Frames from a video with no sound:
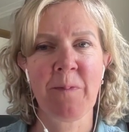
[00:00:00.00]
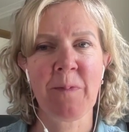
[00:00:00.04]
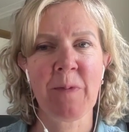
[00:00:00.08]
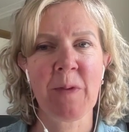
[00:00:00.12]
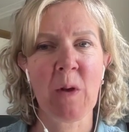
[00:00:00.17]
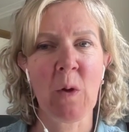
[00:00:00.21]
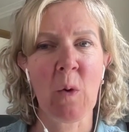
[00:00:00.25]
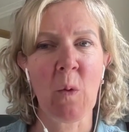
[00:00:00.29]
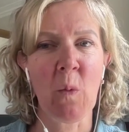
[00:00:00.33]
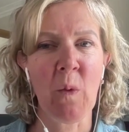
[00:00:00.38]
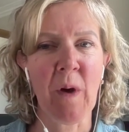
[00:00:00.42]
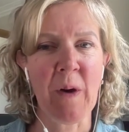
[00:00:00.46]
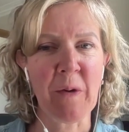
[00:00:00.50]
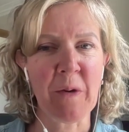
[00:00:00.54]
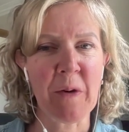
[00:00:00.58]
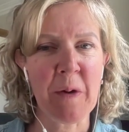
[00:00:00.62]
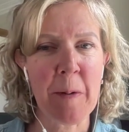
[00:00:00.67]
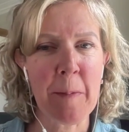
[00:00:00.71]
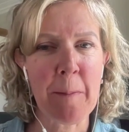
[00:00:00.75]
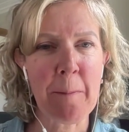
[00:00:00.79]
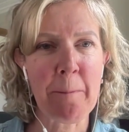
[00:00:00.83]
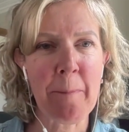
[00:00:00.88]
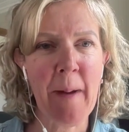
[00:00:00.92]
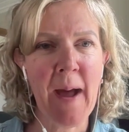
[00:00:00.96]

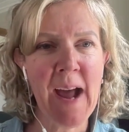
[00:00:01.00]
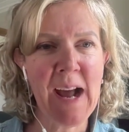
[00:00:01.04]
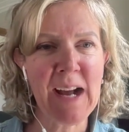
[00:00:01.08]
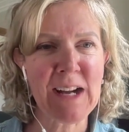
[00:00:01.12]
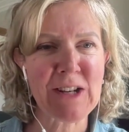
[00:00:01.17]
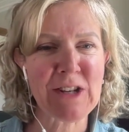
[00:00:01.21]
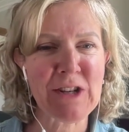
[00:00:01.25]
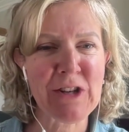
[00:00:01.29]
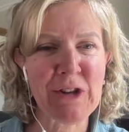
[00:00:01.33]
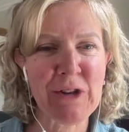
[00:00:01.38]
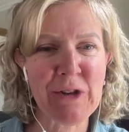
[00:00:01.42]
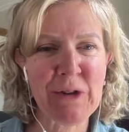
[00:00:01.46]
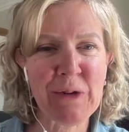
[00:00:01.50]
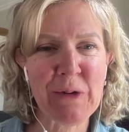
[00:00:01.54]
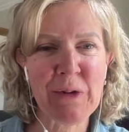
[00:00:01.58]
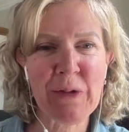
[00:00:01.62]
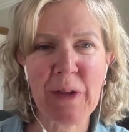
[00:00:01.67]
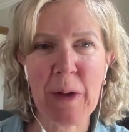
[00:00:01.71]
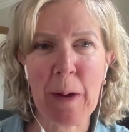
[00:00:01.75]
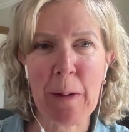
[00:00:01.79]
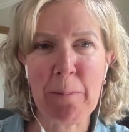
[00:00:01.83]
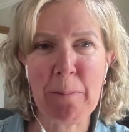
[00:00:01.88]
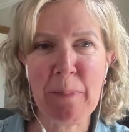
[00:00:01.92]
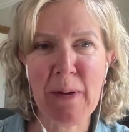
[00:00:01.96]
Welcome back to
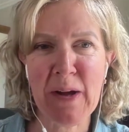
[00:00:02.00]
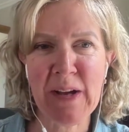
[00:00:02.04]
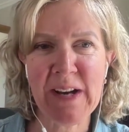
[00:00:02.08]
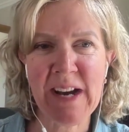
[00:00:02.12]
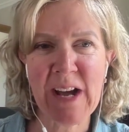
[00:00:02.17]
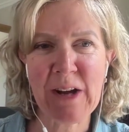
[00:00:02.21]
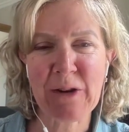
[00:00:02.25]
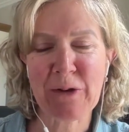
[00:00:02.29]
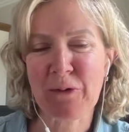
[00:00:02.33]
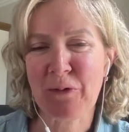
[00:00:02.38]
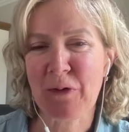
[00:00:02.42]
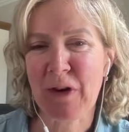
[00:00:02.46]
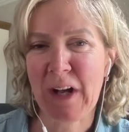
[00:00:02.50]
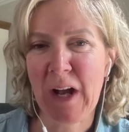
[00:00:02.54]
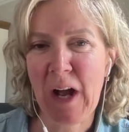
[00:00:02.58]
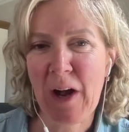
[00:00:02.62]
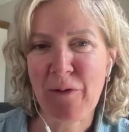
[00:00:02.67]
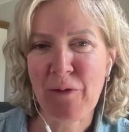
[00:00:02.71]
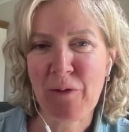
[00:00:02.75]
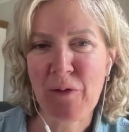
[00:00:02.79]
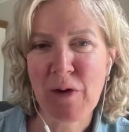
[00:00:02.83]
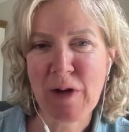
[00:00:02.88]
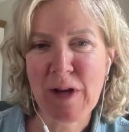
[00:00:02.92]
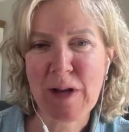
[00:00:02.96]
the Burnout
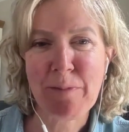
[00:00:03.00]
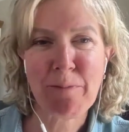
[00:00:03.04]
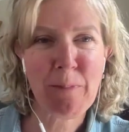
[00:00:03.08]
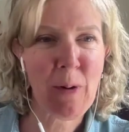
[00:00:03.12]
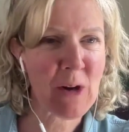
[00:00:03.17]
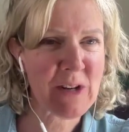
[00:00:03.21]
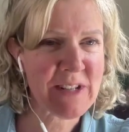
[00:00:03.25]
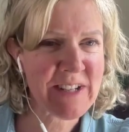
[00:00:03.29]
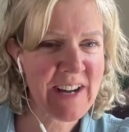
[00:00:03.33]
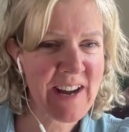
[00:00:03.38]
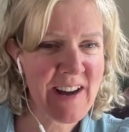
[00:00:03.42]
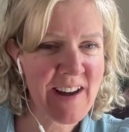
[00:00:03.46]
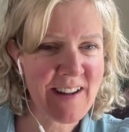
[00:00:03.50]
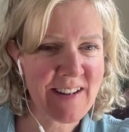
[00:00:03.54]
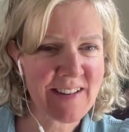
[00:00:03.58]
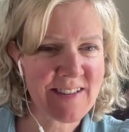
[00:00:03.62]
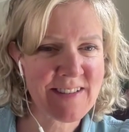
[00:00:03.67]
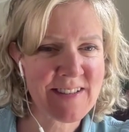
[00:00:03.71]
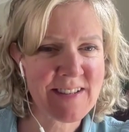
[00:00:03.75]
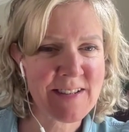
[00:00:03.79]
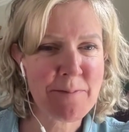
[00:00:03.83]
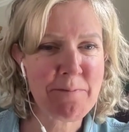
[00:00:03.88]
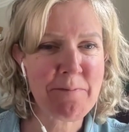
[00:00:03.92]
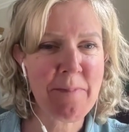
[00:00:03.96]
Recovery
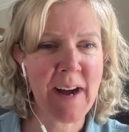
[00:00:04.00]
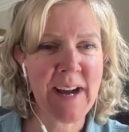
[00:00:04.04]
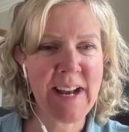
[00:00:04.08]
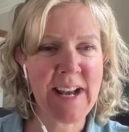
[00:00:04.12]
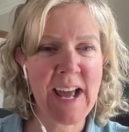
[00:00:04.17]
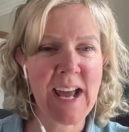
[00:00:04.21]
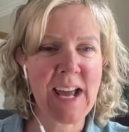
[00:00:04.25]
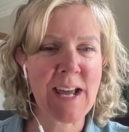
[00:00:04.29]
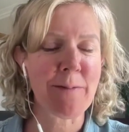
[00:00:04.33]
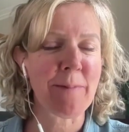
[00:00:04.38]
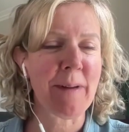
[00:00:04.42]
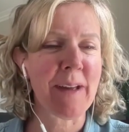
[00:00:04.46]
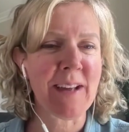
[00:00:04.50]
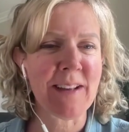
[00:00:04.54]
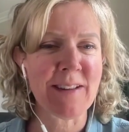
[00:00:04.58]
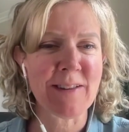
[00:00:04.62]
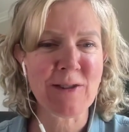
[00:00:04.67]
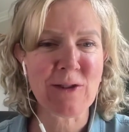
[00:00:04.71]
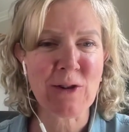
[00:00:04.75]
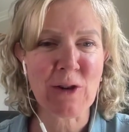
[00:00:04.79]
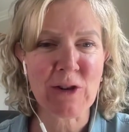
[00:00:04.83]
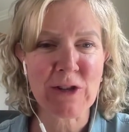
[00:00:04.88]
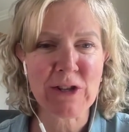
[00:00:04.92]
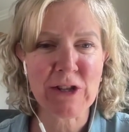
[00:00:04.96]
Podcast. My name is
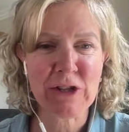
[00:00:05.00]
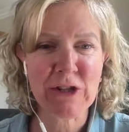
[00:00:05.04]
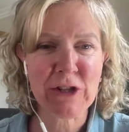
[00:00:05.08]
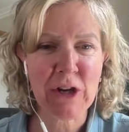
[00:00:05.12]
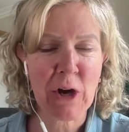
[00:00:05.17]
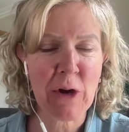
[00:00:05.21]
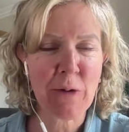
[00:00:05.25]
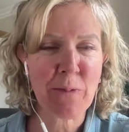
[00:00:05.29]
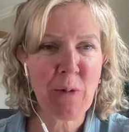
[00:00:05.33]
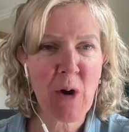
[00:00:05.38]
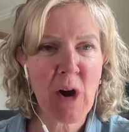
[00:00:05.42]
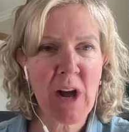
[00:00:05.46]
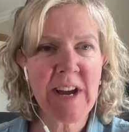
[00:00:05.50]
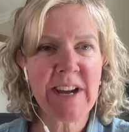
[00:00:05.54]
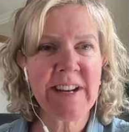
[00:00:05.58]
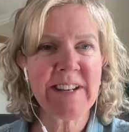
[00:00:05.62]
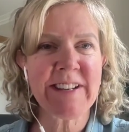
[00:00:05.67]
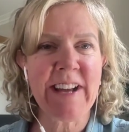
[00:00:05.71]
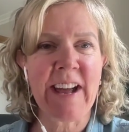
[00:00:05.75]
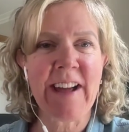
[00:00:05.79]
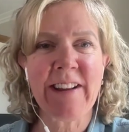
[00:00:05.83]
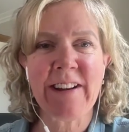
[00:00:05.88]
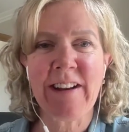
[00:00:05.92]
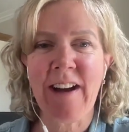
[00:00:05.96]
Dr. Jo Braid,
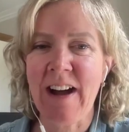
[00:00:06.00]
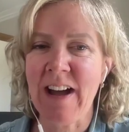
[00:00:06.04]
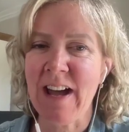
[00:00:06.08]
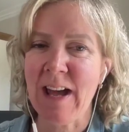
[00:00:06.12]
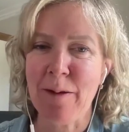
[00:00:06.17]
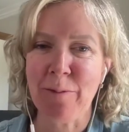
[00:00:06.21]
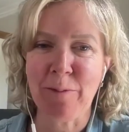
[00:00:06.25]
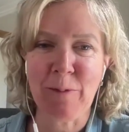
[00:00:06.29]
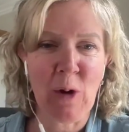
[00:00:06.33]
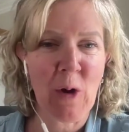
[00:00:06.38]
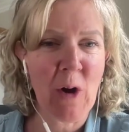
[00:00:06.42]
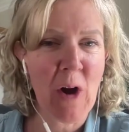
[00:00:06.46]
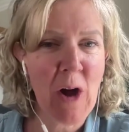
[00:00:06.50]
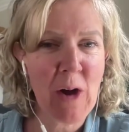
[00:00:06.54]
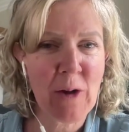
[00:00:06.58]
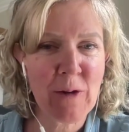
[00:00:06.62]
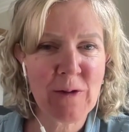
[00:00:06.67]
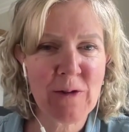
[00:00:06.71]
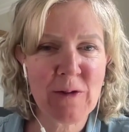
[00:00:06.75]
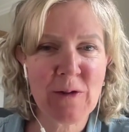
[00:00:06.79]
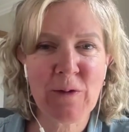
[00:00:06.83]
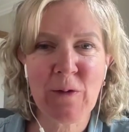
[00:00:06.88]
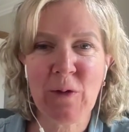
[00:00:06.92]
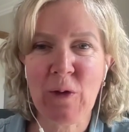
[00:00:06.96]
and I am your
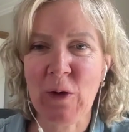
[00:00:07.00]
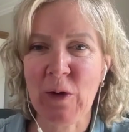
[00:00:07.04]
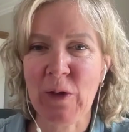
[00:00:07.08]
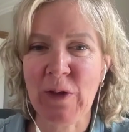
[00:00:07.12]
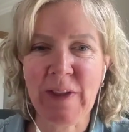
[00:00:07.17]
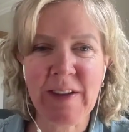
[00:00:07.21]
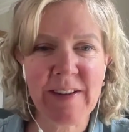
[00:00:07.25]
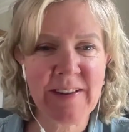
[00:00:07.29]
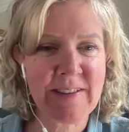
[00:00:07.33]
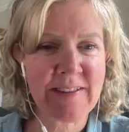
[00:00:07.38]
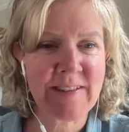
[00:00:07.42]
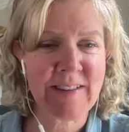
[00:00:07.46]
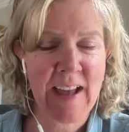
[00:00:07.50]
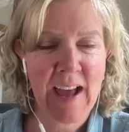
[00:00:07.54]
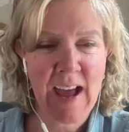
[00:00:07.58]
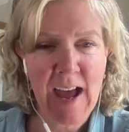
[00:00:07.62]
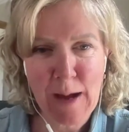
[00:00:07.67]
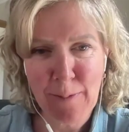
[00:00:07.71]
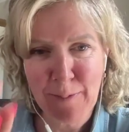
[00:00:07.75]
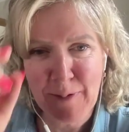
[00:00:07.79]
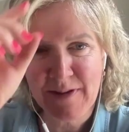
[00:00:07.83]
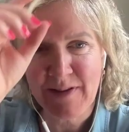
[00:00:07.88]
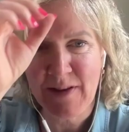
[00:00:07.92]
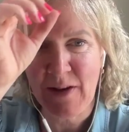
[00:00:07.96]
host for this
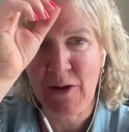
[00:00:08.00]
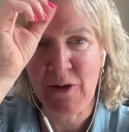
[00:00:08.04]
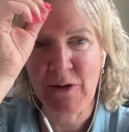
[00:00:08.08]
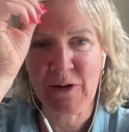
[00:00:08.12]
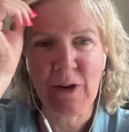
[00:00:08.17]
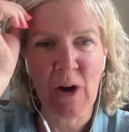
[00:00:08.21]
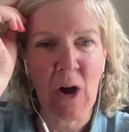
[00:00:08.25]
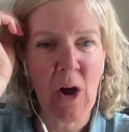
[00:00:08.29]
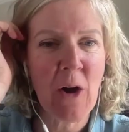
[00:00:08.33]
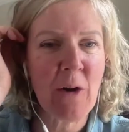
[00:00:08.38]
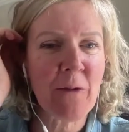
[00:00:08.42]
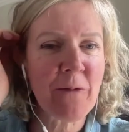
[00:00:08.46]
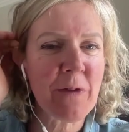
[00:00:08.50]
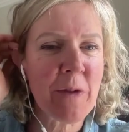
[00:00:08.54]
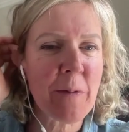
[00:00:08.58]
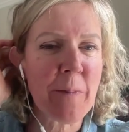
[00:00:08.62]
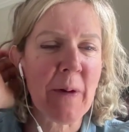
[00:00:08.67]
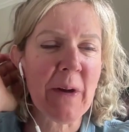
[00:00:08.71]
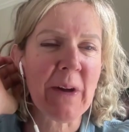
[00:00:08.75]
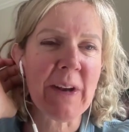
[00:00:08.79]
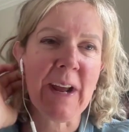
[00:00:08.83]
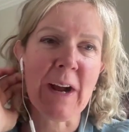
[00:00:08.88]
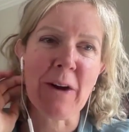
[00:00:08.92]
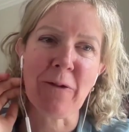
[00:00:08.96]
episode of the
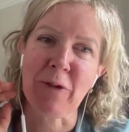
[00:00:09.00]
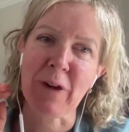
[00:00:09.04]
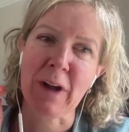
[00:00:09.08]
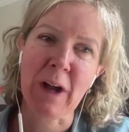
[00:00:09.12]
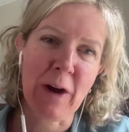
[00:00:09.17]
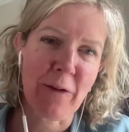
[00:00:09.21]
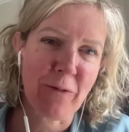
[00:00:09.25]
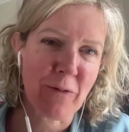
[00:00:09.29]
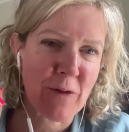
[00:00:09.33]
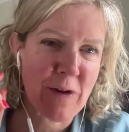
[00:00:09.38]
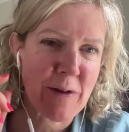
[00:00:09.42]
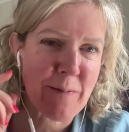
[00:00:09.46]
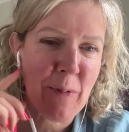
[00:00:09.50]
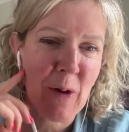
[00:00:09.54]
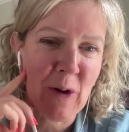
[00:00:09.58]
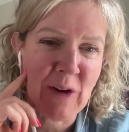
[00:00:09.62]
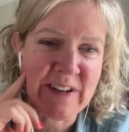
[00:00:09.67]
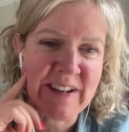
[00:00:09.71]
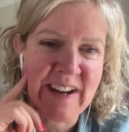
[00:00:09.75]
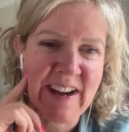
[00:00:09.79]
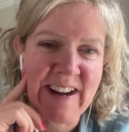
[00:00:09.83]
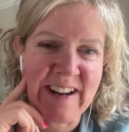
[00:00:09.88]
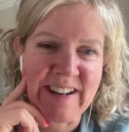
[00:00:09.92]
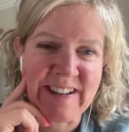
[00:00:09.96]
Burnout Recovery
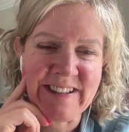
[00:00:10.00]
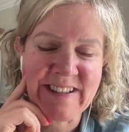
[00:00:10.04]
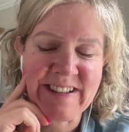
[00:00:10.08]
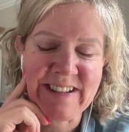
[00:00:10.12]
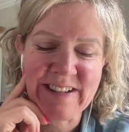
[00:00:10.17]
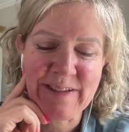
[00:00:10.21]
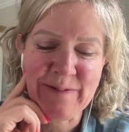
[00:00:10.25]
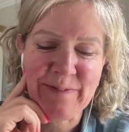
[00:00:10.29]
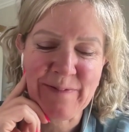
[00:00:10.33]
Podcast.